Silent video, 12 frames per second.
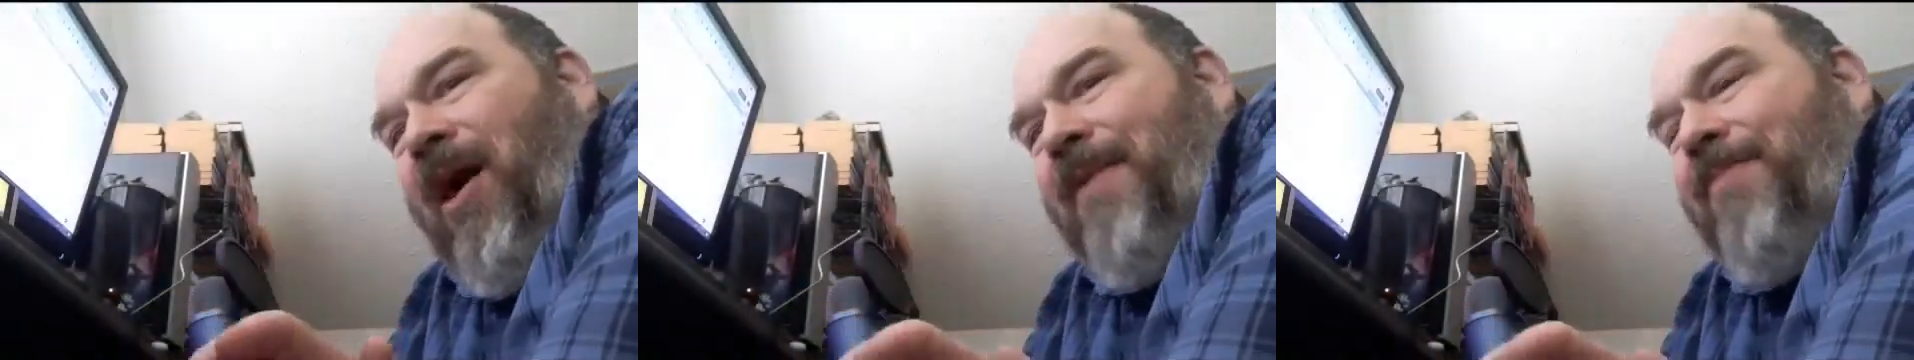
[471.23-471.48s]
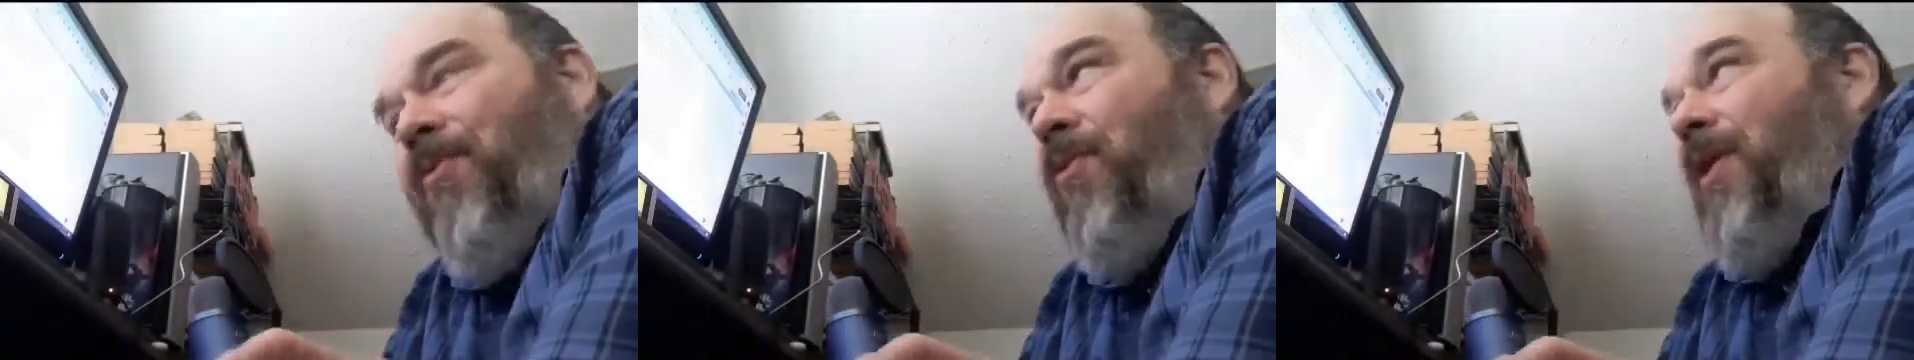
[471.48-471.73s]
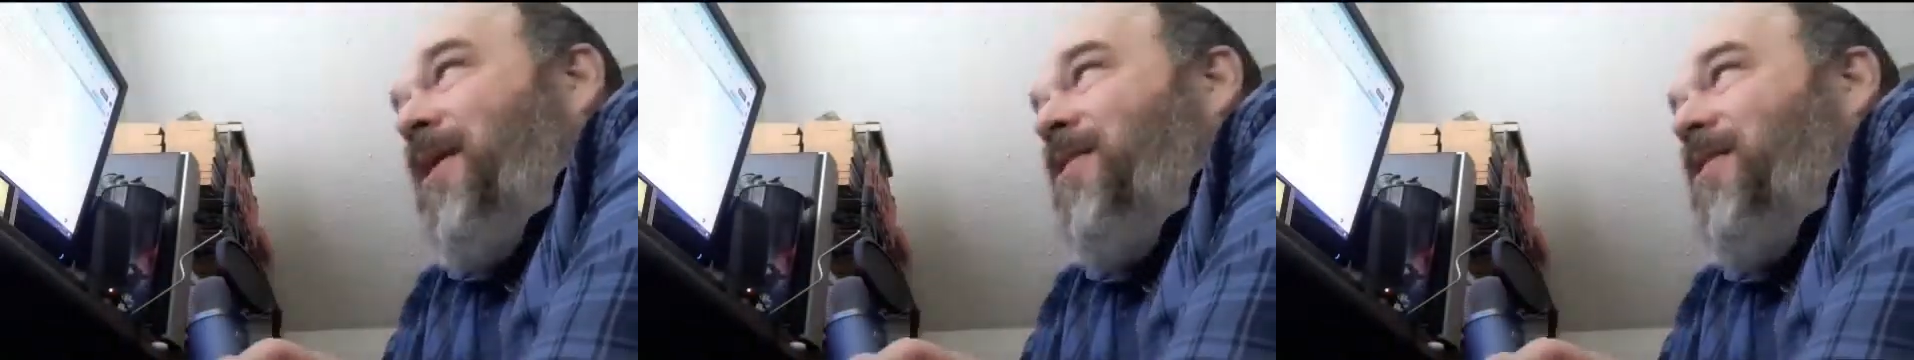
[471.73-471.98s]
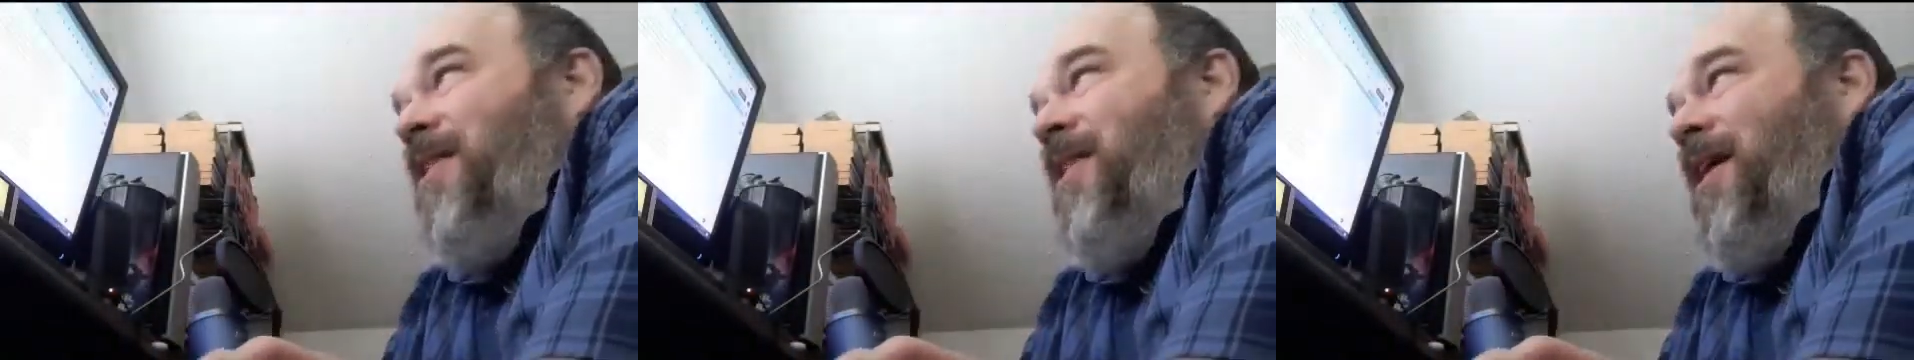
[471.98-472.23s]
plot
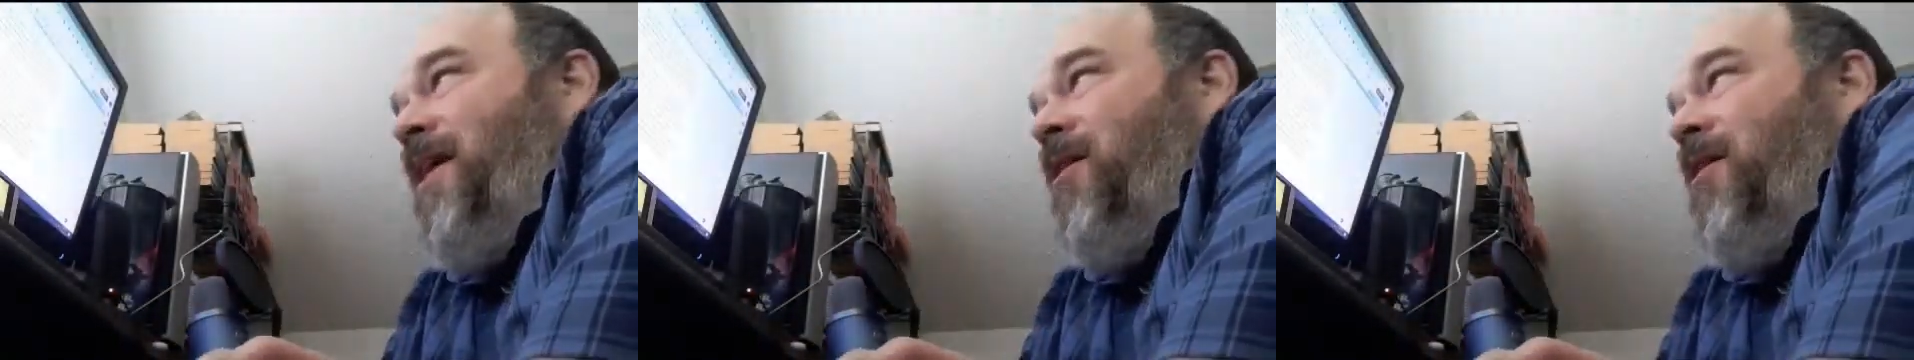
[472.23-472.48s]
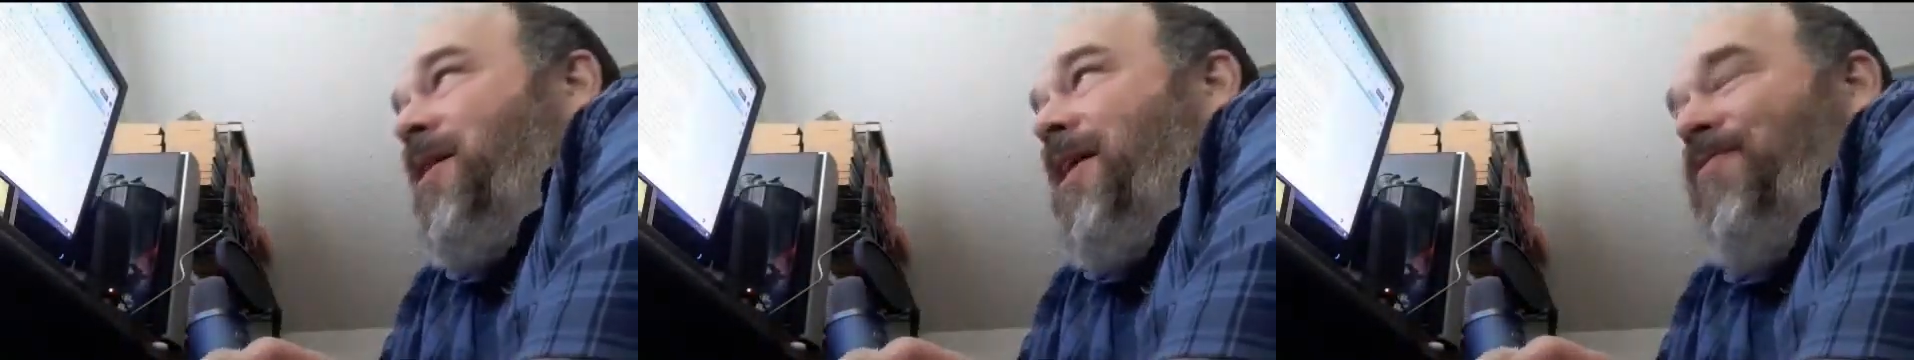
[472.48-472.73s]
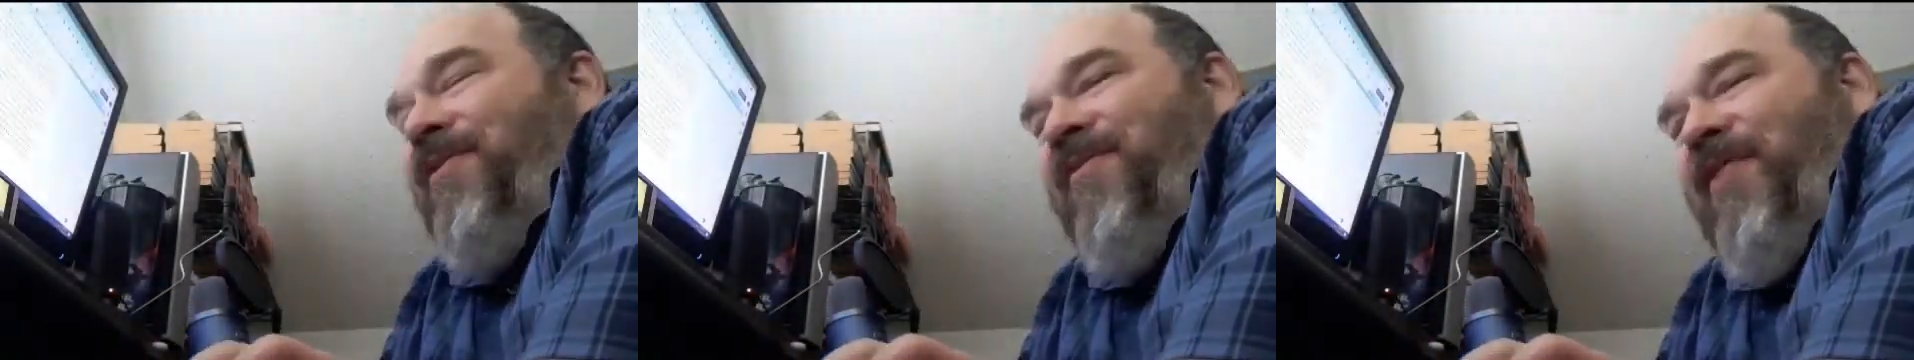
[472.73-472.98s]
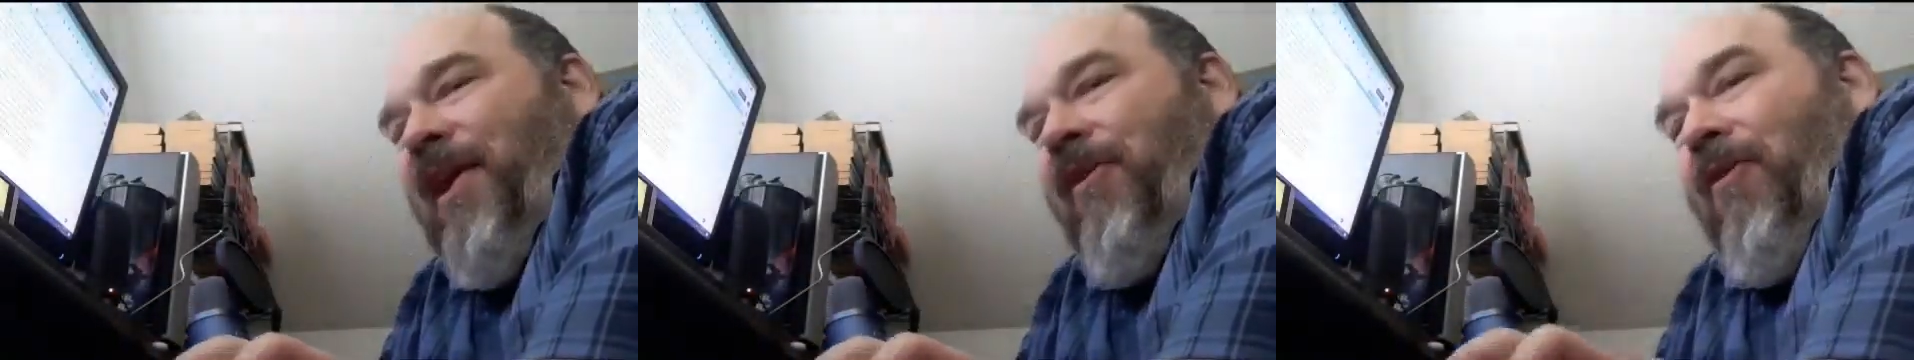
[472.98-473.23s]
point that they couldn't even
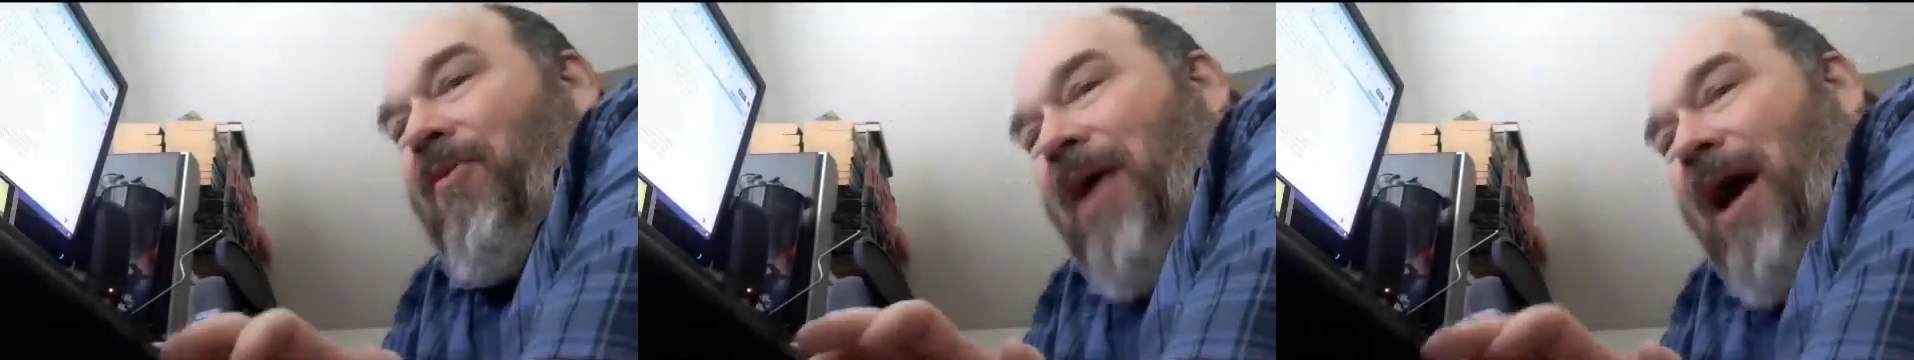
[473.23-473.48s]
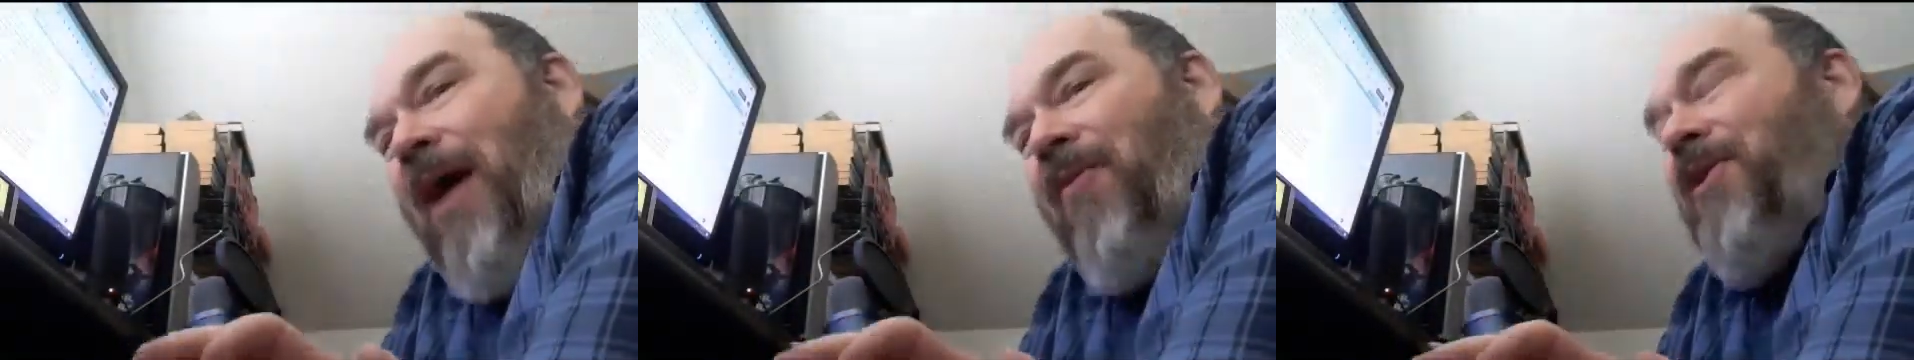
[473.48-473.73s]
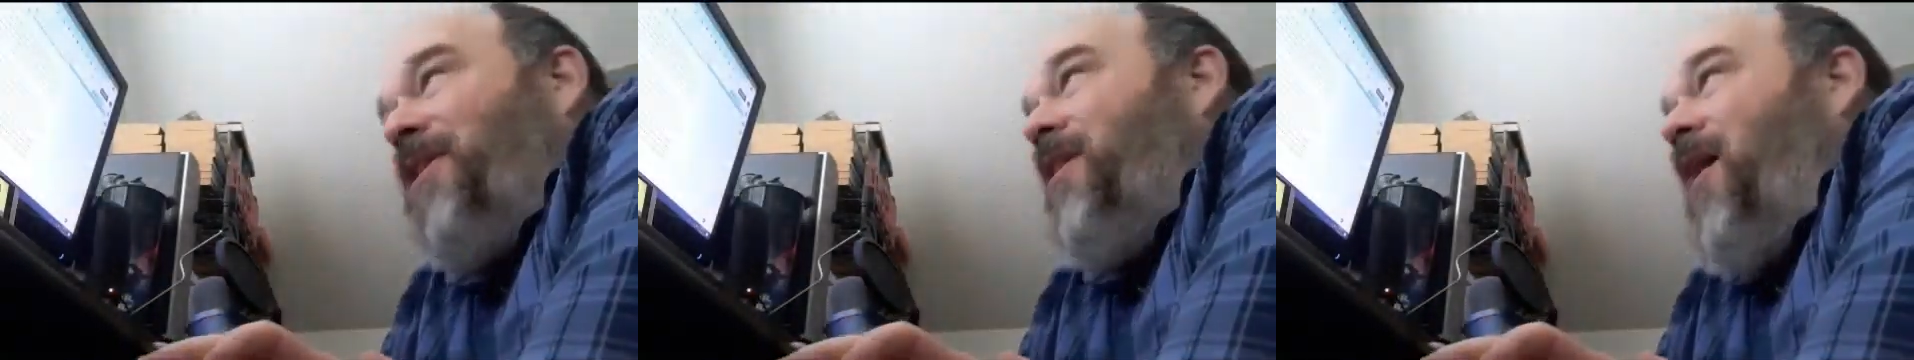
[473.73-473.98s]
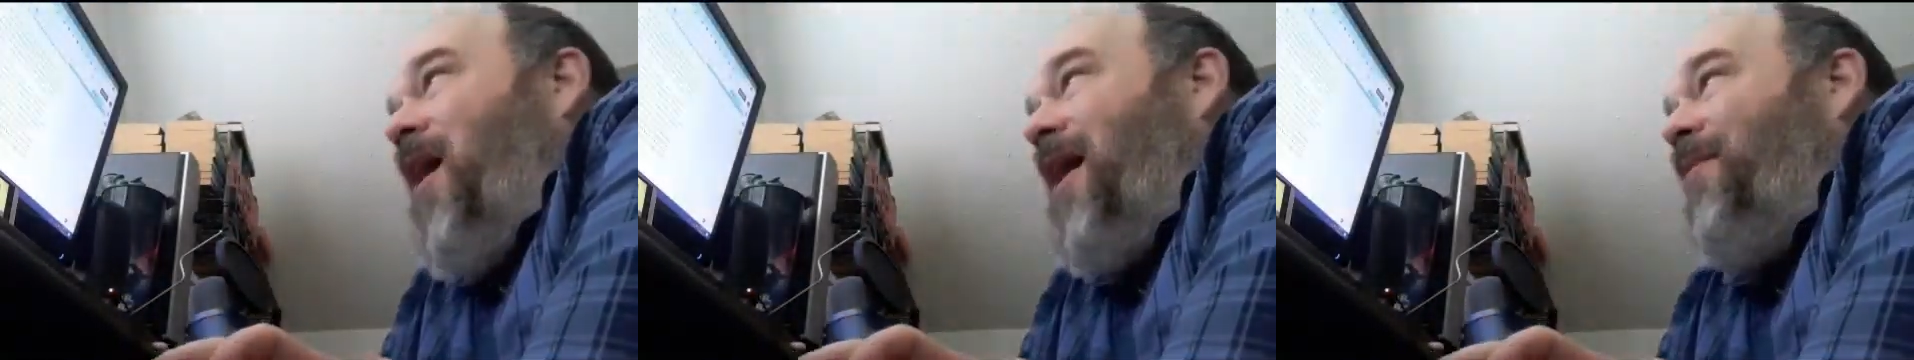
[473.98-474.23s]
figure out how to
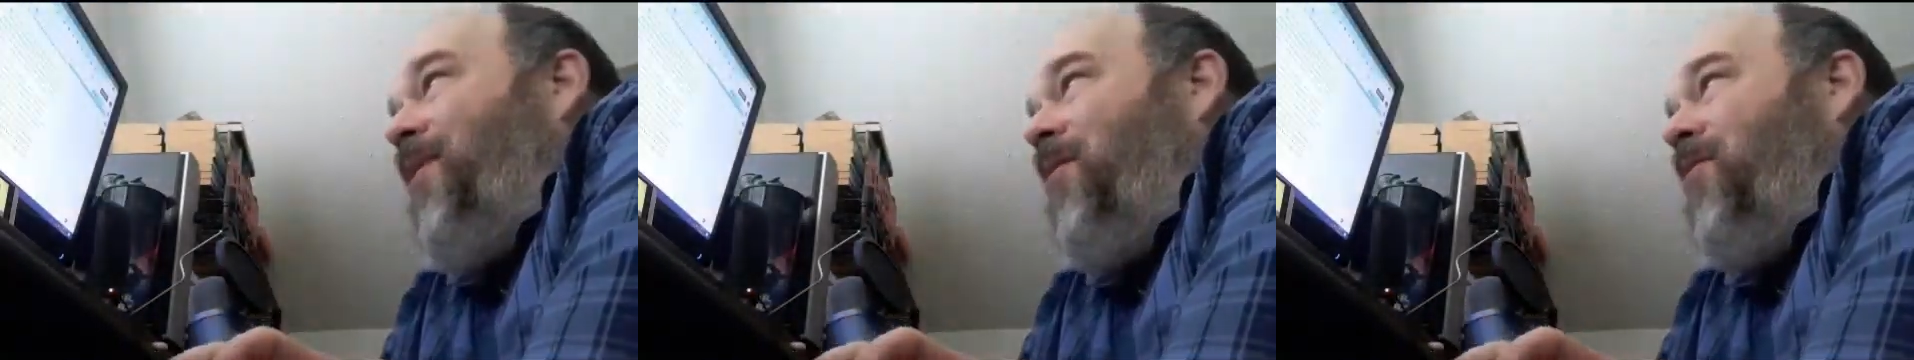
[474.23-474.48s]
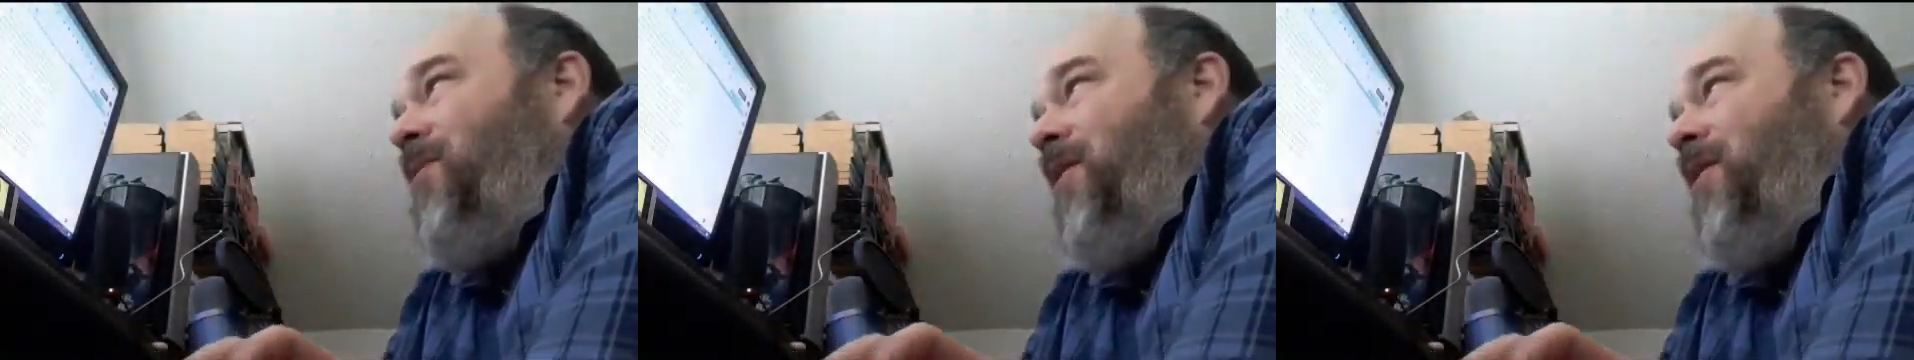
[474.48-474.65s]
talk about,